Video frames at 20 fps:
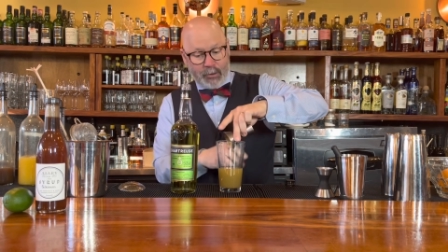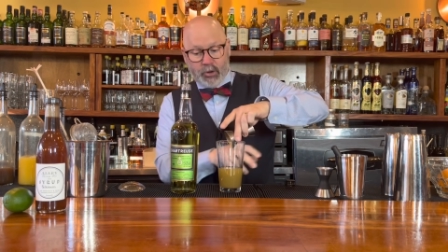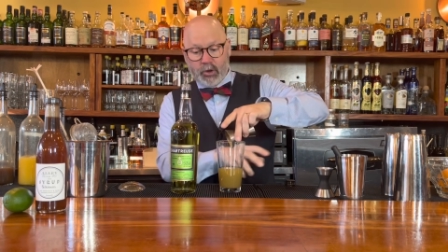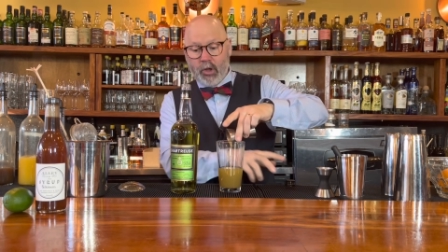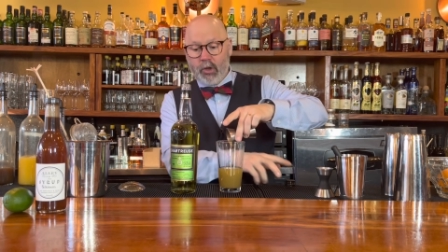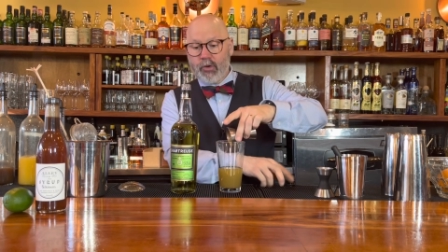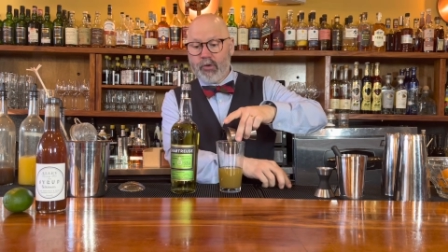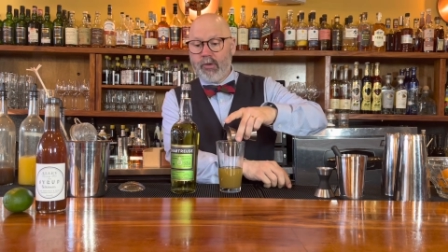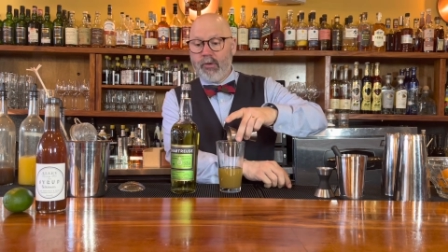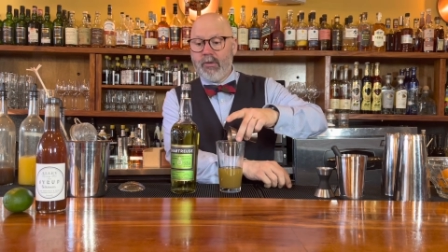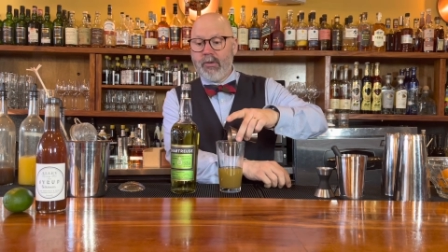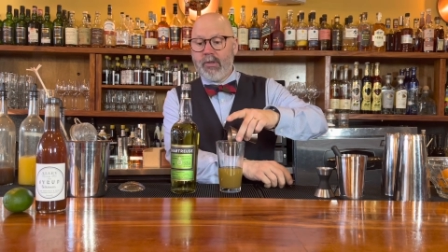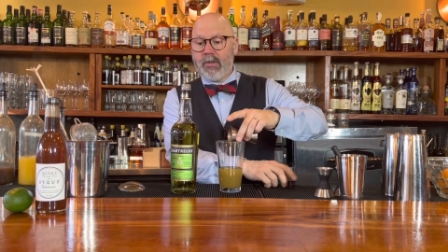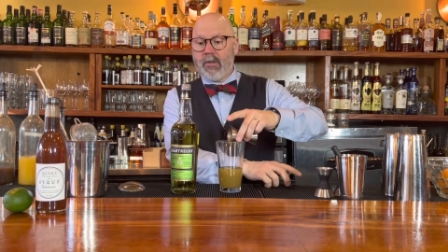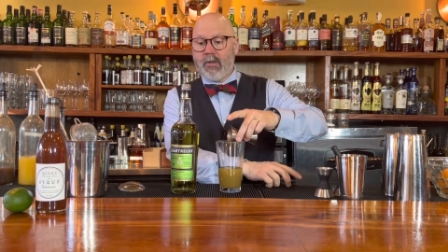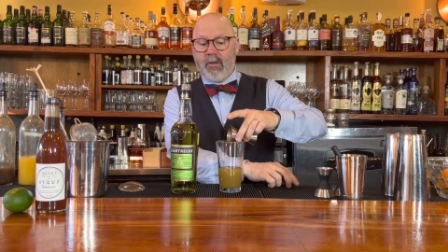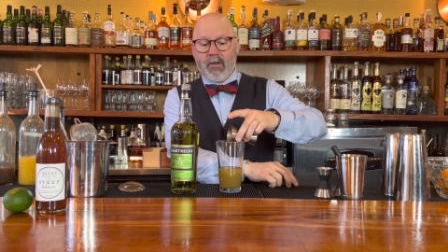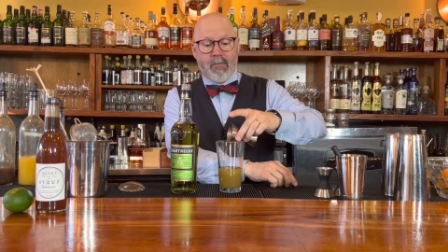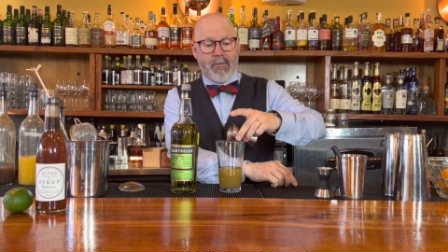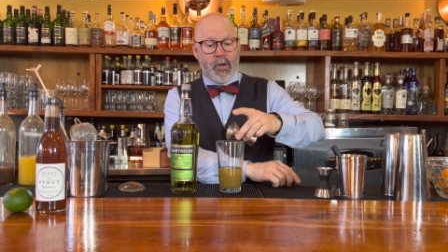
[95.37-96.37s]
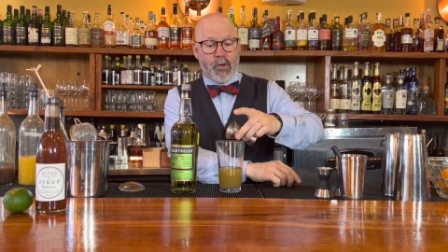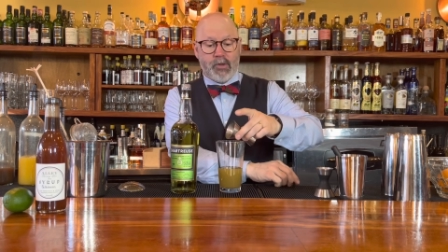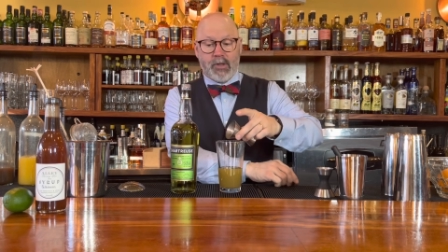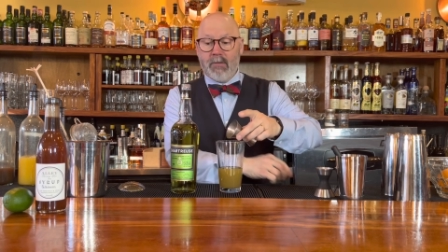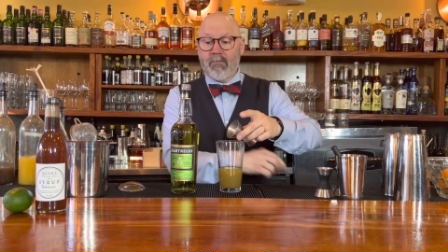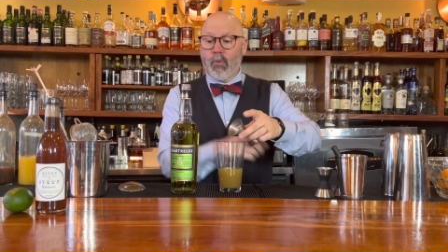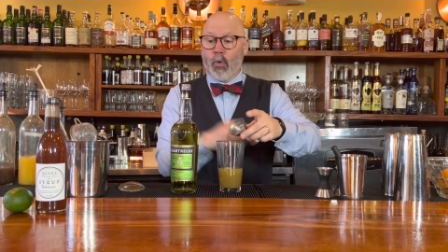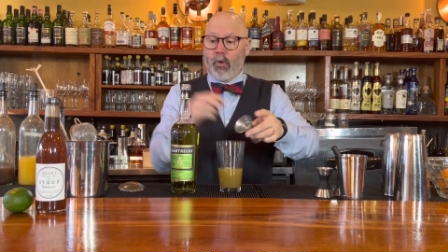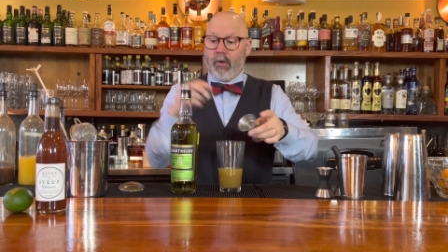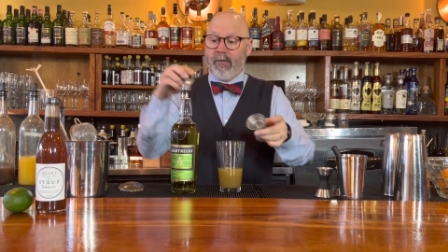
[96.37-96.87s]
chartreuse. The most
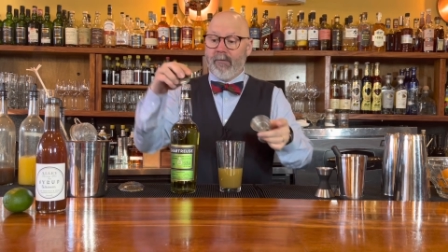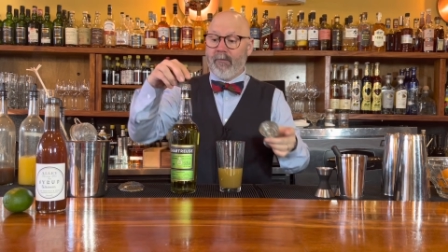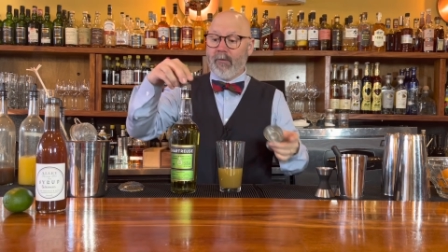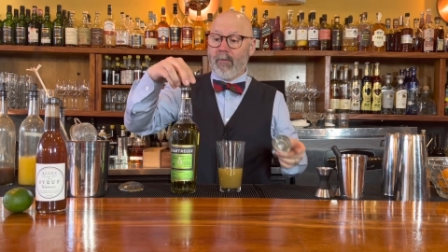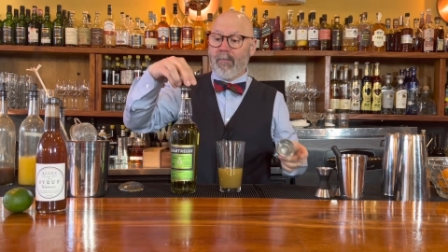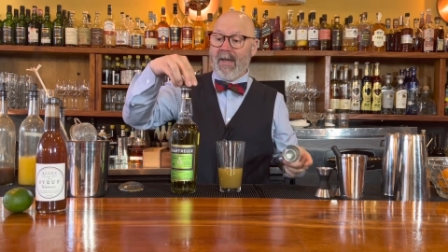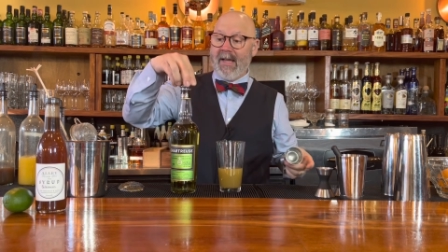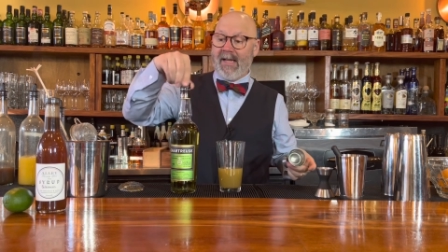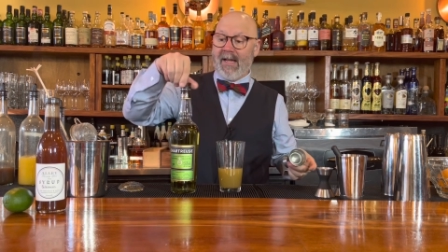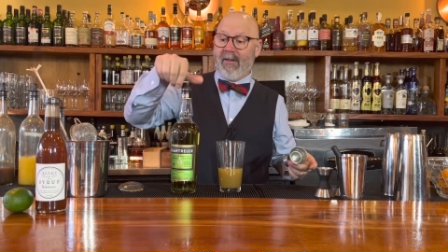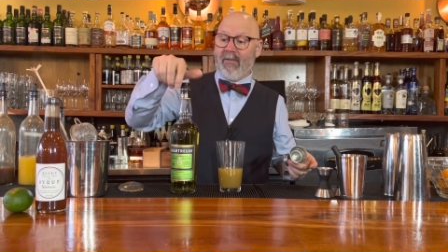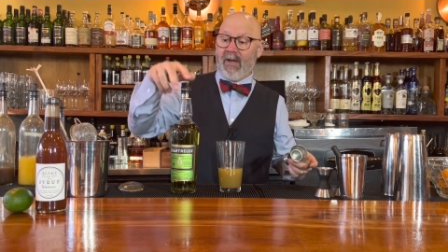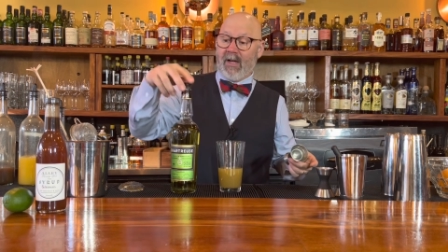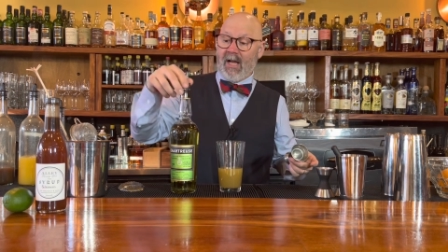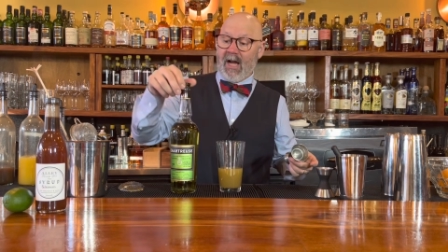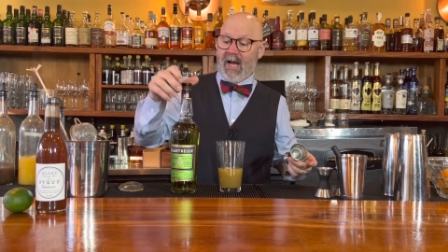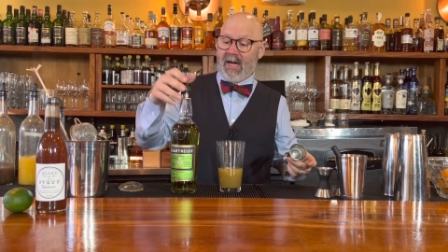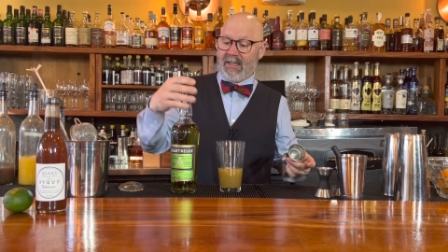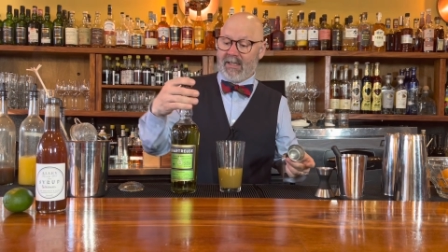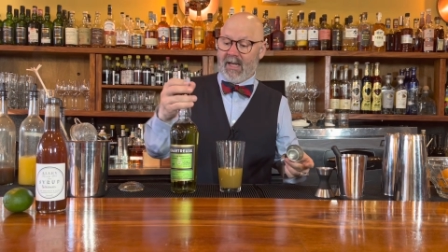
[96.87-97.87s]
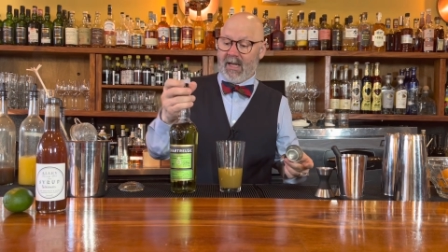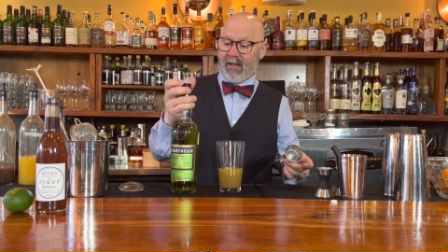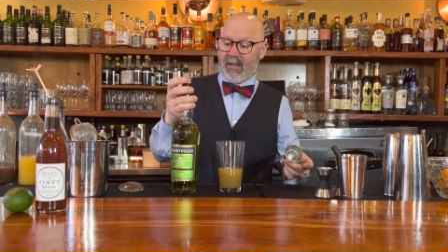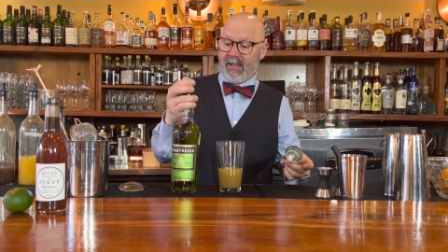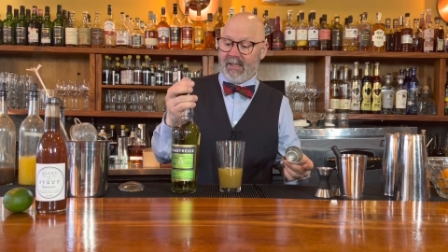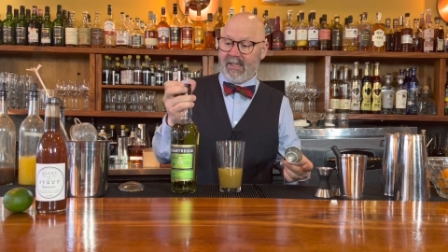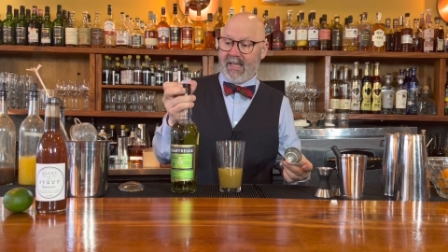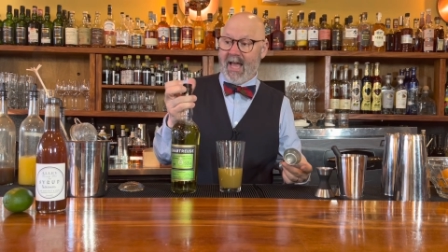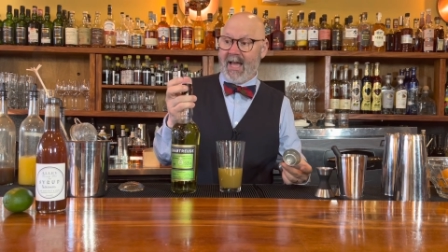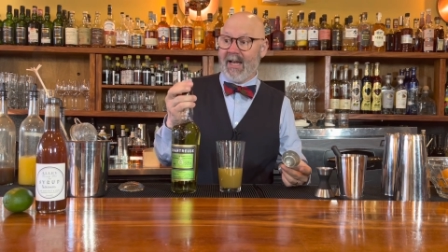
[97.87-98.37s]
important for making the cocktail
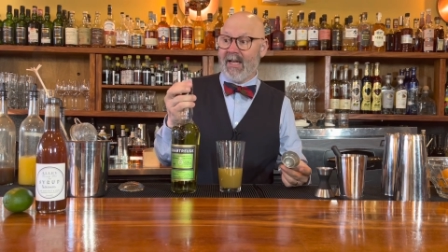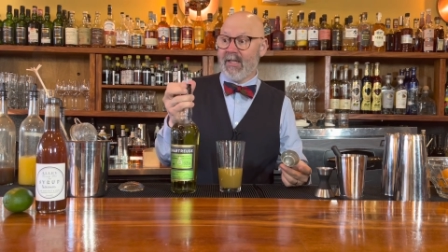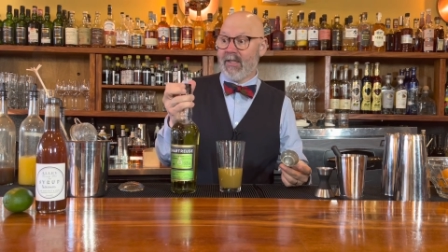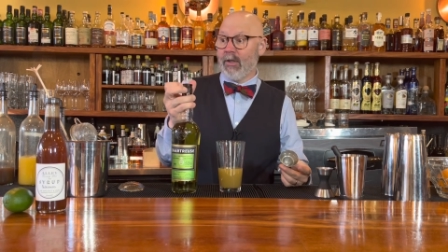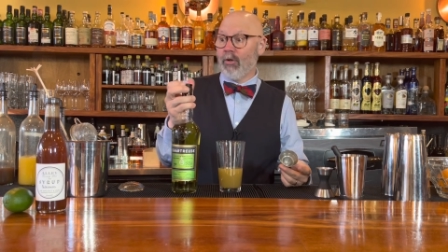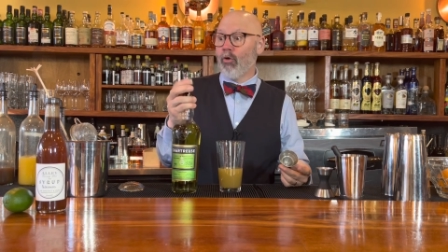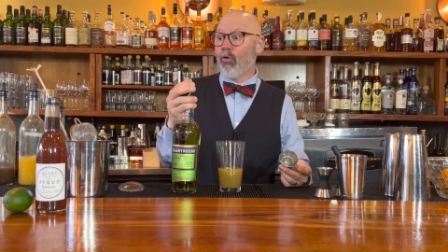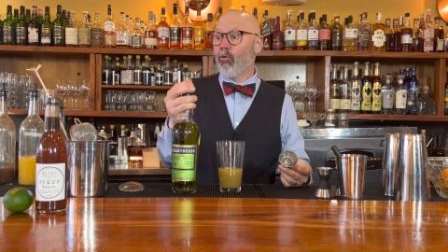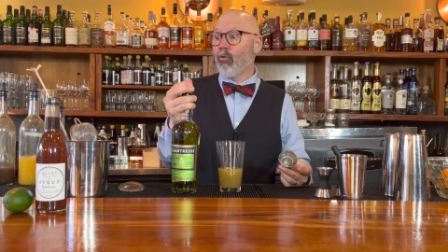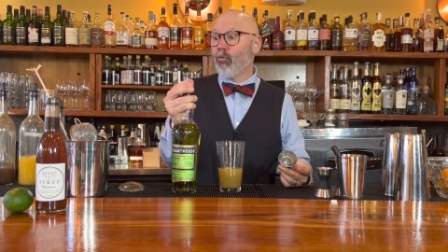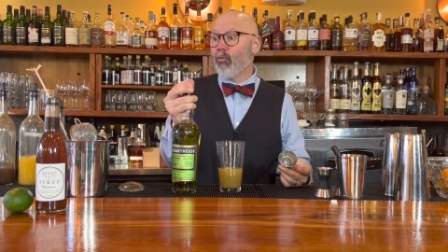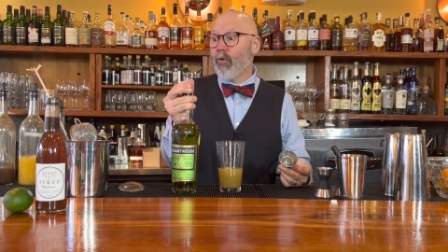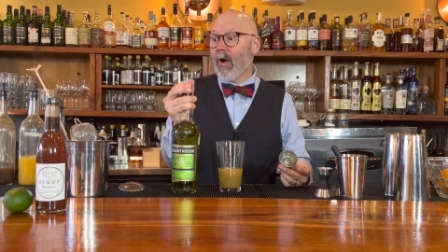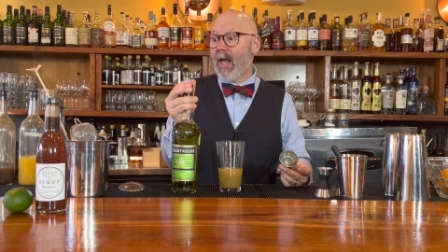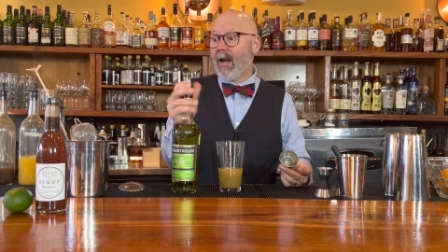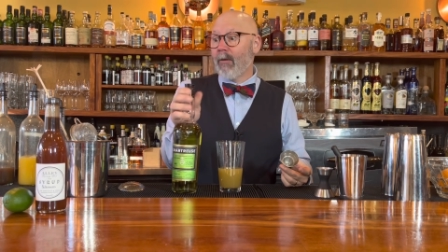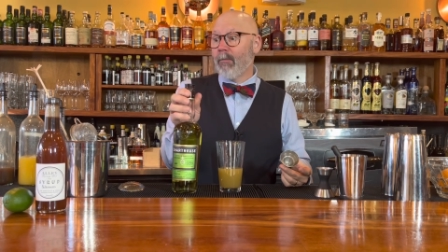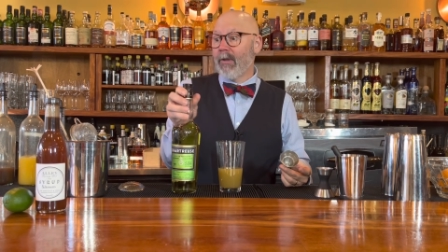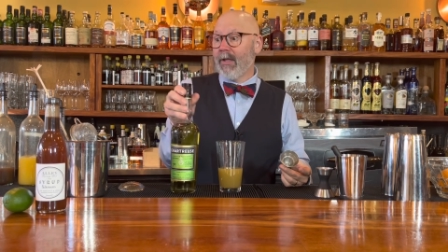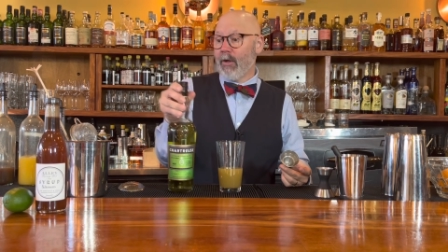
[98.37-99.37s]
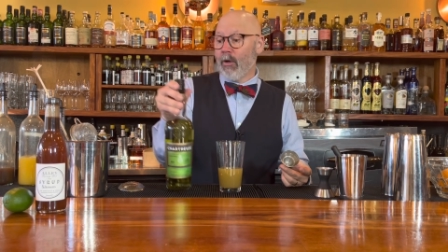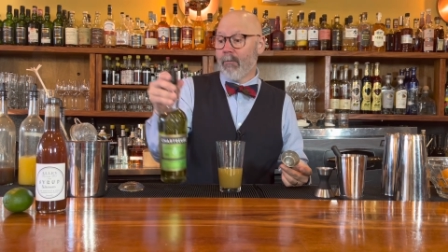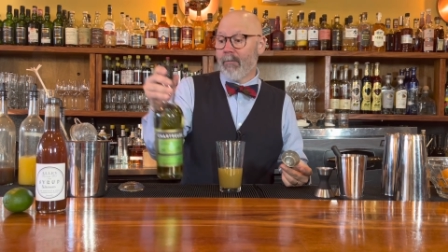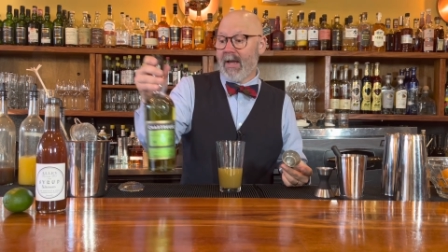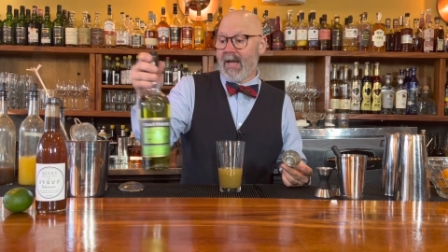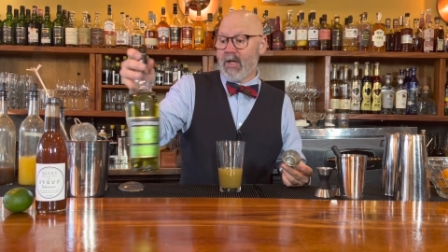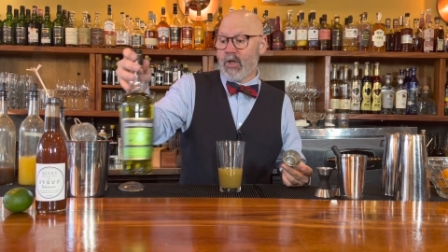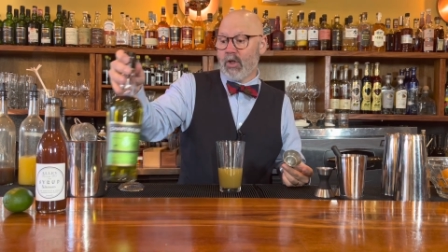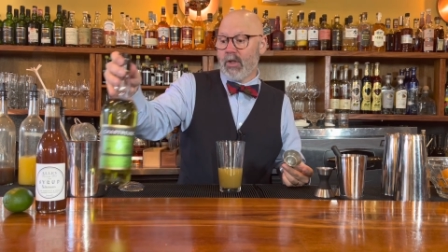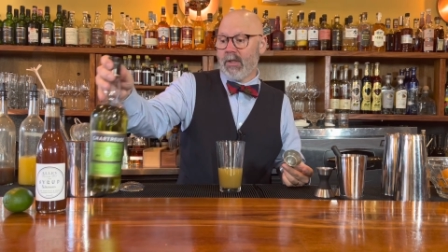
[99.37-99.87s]
is that it's incredibly
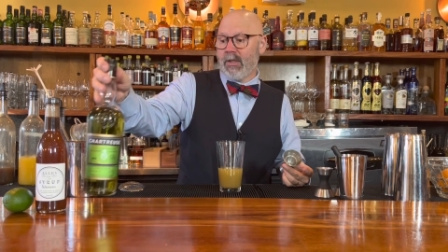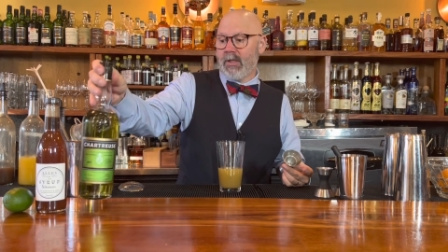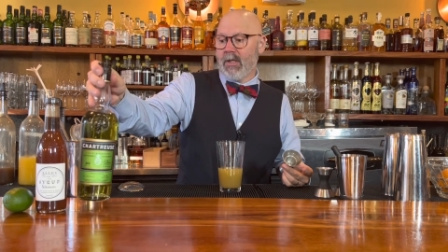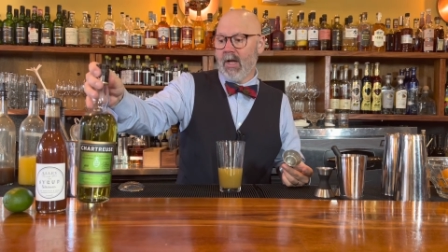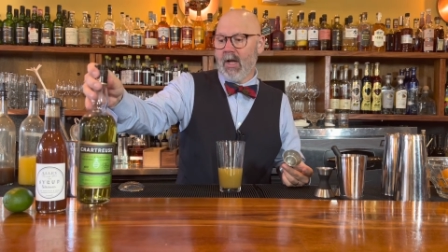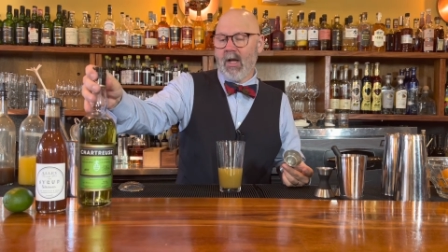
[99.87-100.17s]
herbaceous,